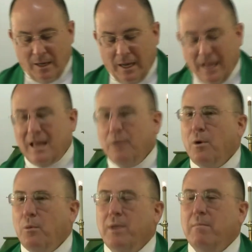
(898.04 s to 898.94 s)
And
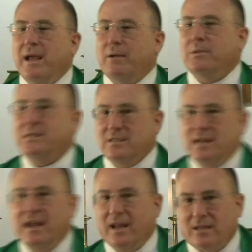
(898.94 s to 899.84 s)
then when we make
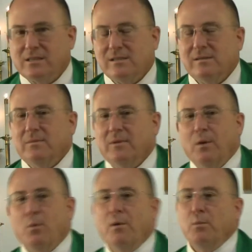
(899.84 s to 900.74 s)
mistakes,
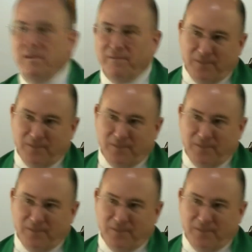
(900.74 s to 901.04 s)
and when we